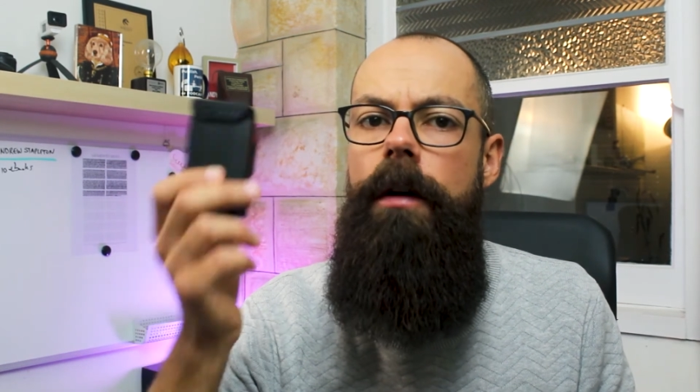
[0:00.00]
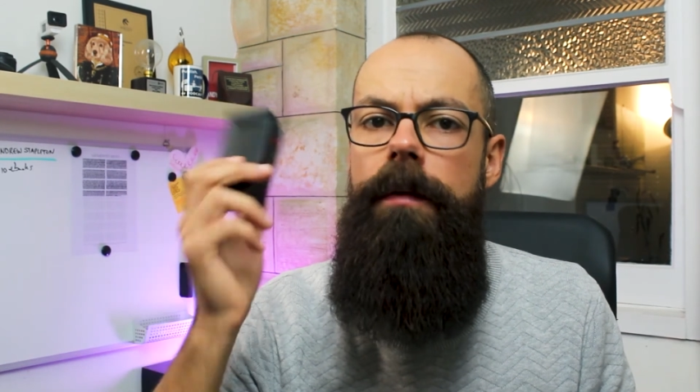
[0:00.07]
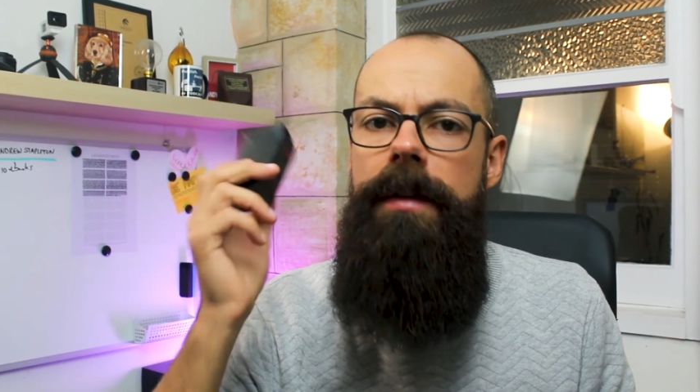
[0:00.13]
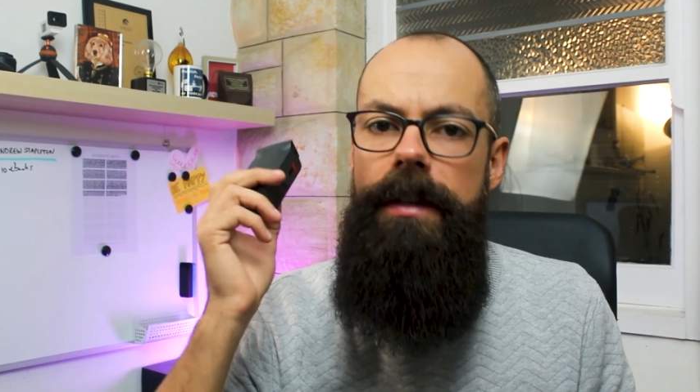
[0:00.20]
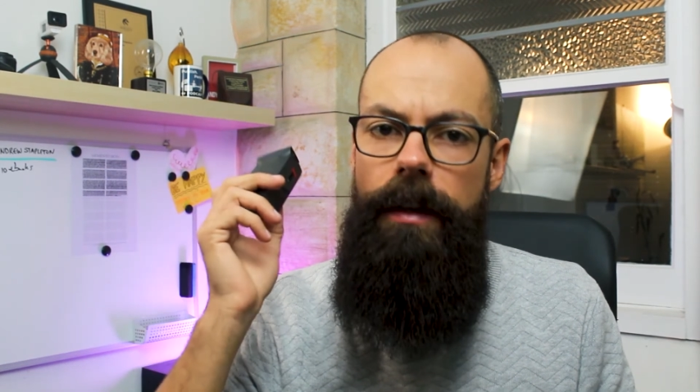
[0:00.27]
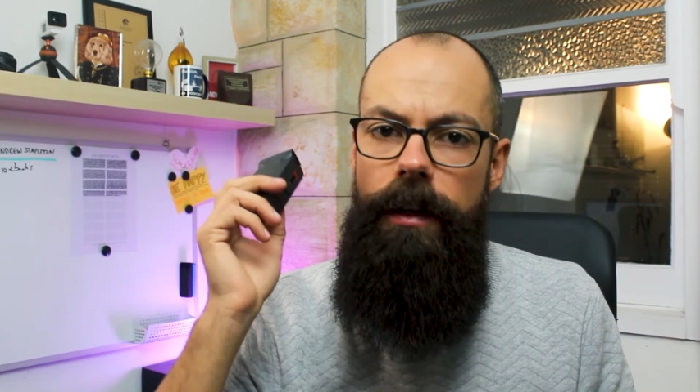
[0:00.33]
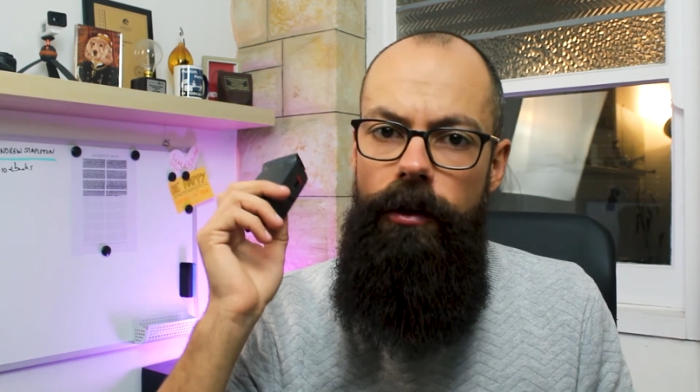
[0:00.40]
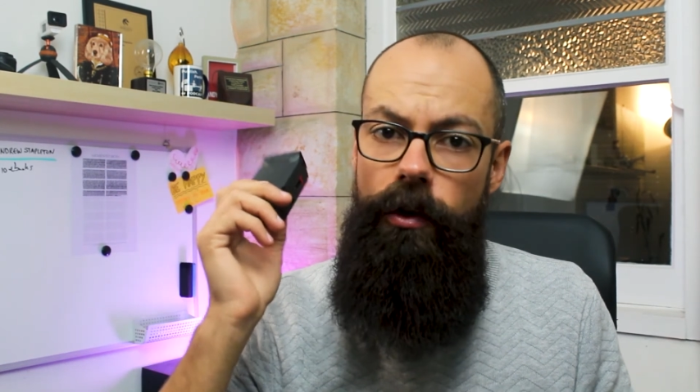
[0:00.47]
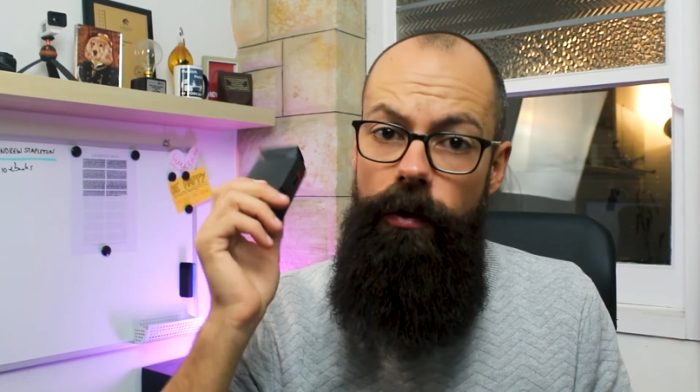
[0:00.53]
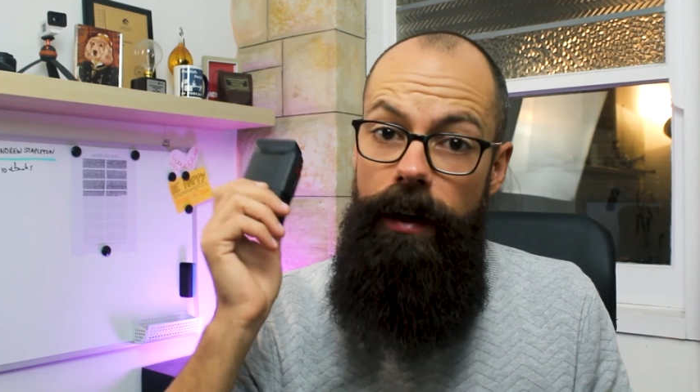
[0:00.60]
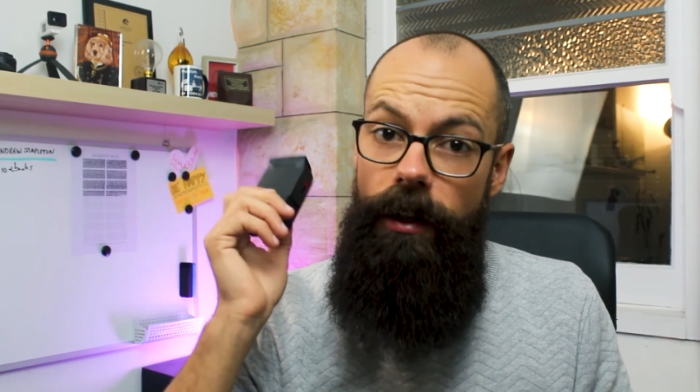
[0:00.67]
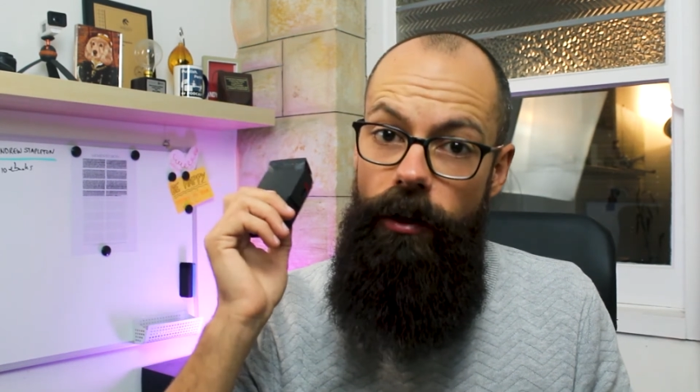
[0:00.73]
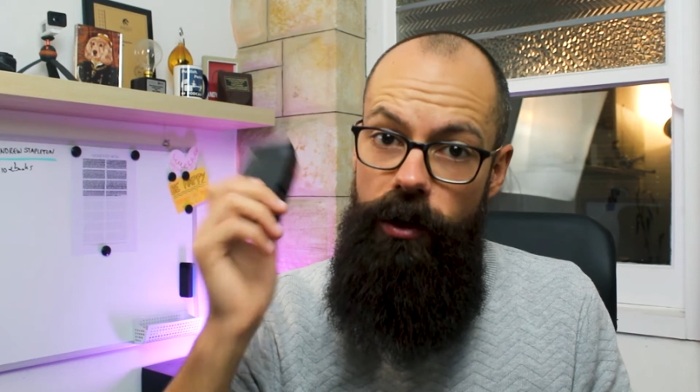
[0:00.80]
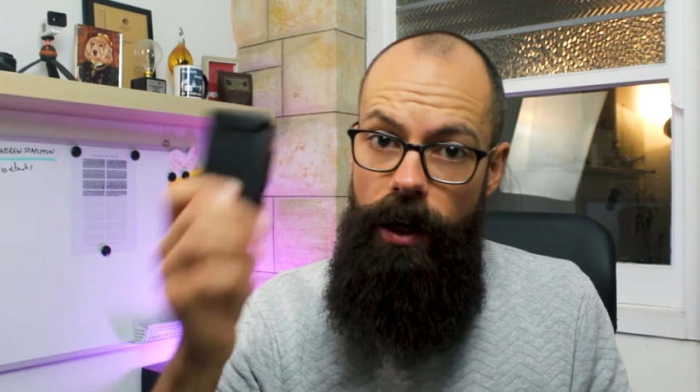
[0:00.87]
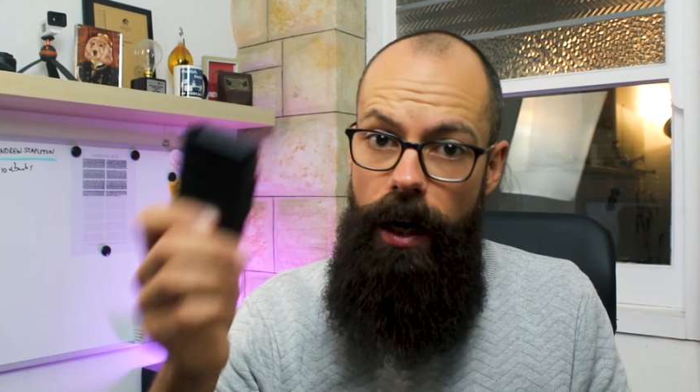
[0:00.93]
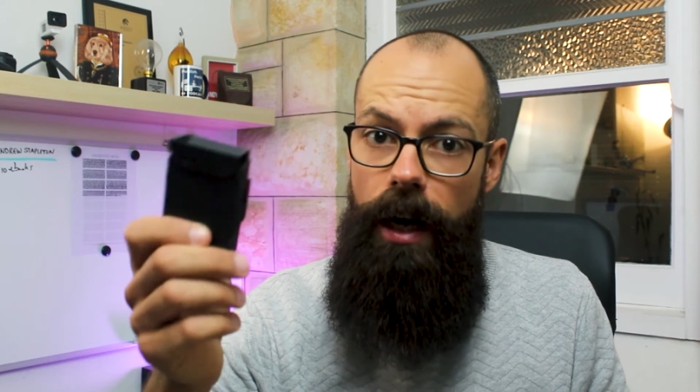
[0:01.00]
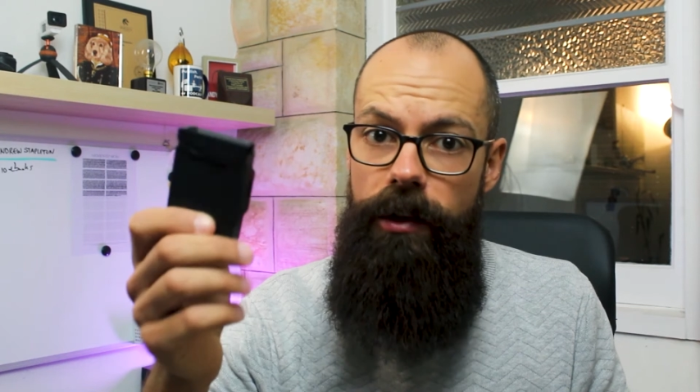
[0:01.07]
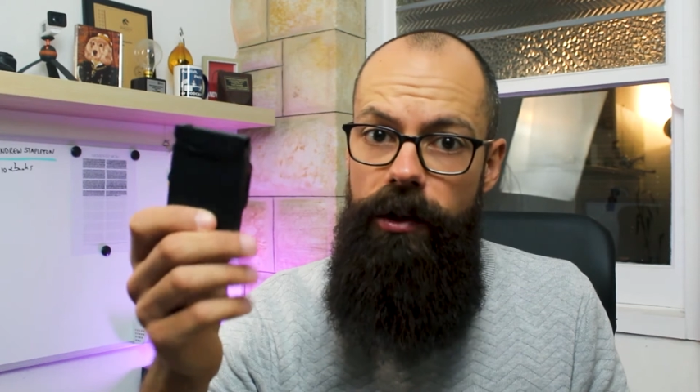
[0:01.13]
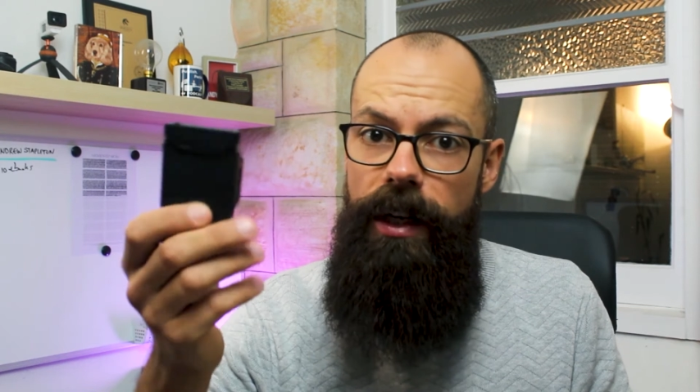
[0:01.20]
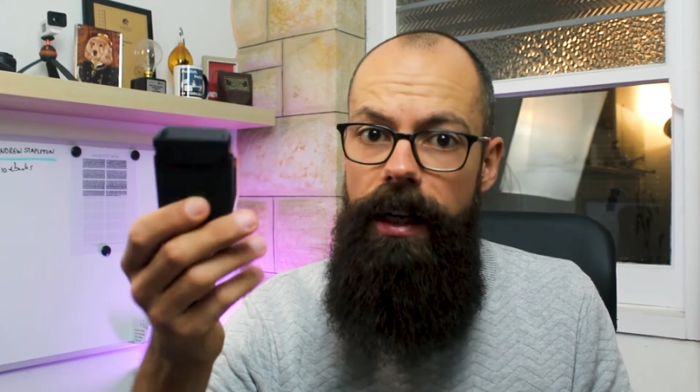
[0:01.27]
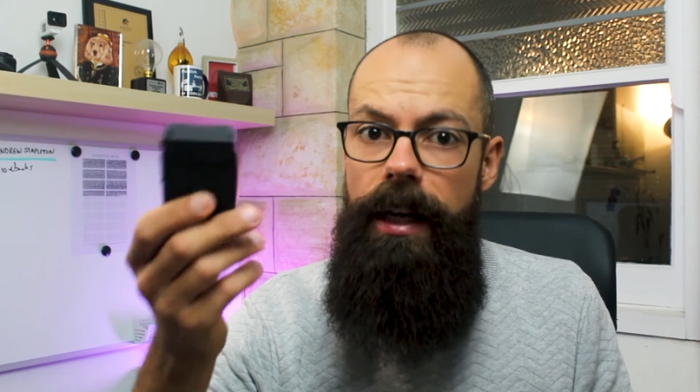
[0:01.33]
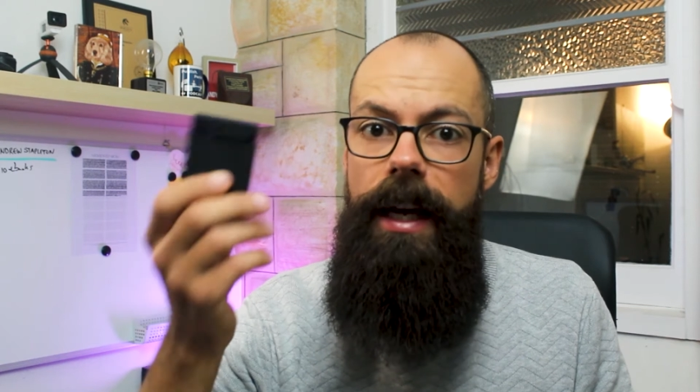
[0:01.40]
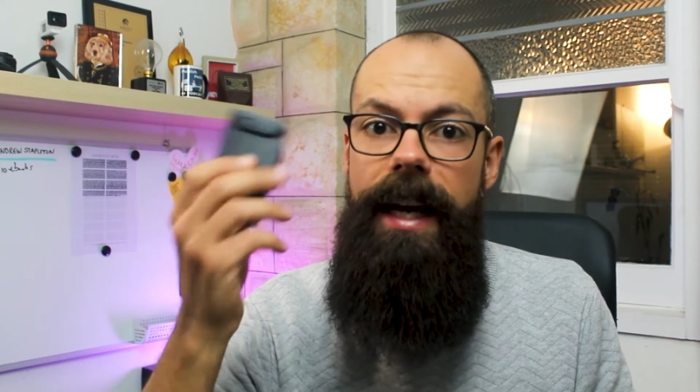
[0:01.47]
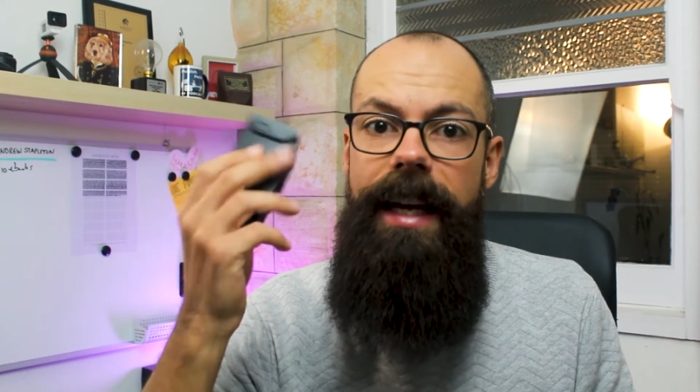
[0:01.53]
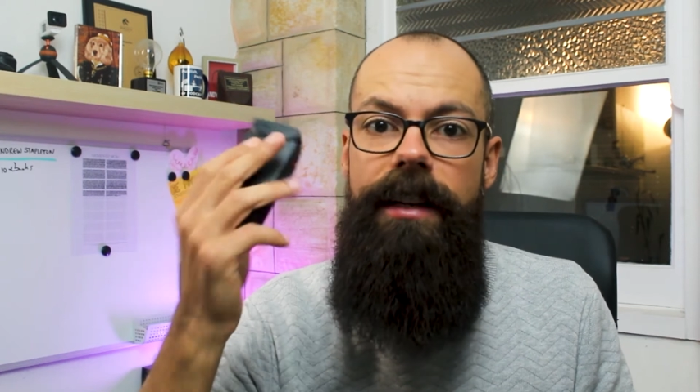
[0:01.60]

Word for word: of is that during charging,